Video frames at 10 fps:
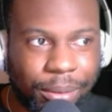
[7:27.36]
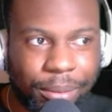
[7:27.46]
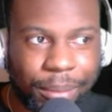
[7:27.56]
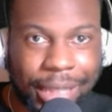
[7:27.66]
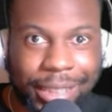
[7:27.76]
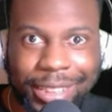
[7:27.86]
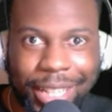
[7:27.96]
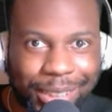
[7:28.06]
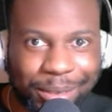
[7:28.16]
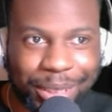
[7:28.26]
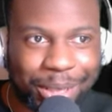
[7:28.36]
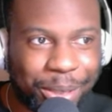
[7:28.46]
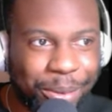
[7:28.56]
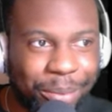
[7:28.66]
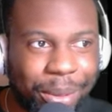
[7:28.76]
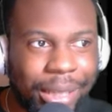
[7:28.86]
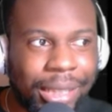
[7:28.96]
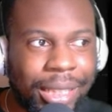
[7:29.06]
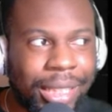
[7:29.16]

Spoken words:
Magic Johnson was a coach at one point.